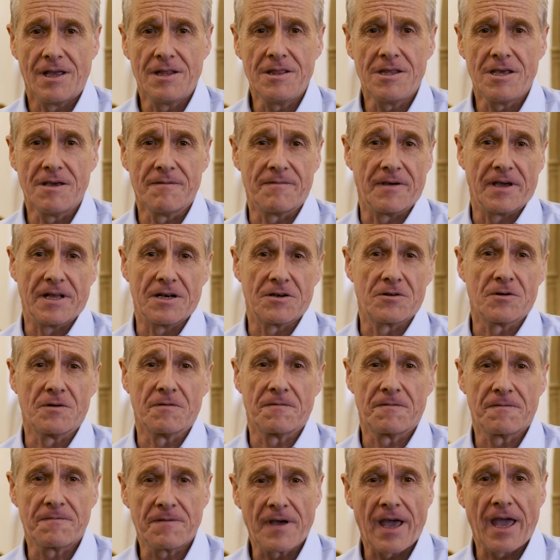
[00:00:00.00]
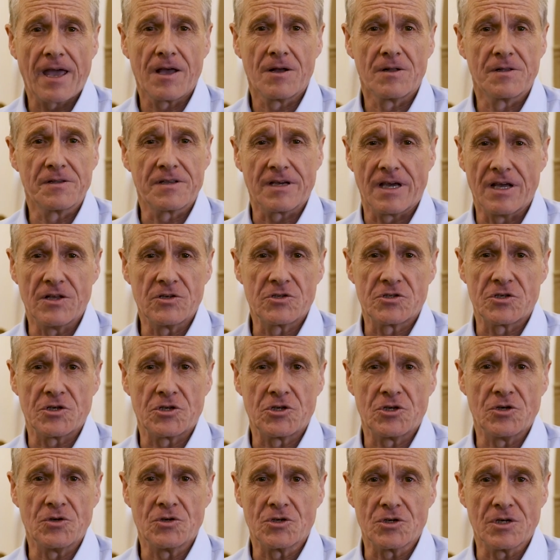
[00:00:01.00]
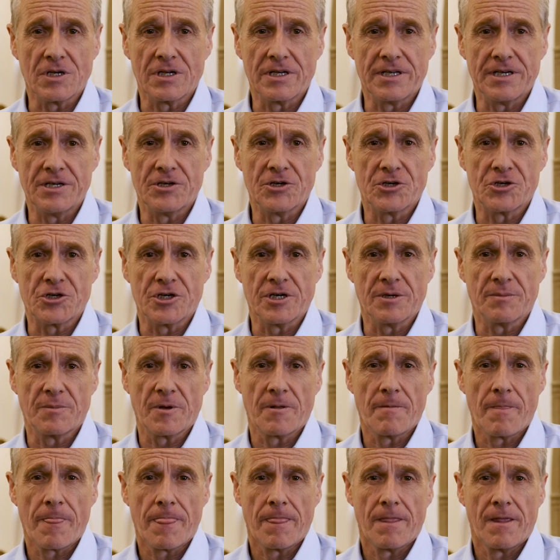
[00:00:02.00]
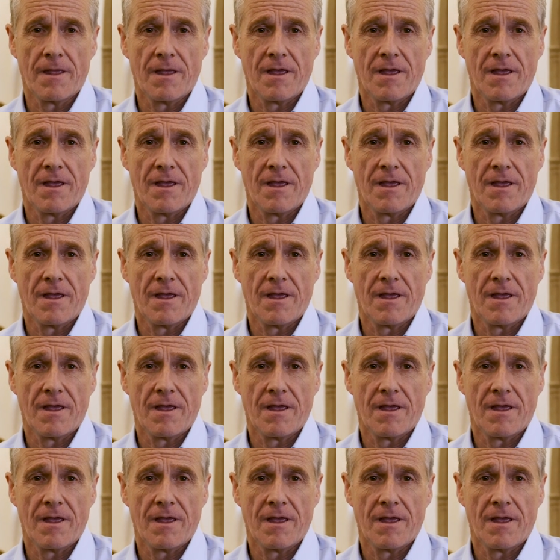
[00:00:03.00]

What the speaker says: In the event of failed institutional leadership,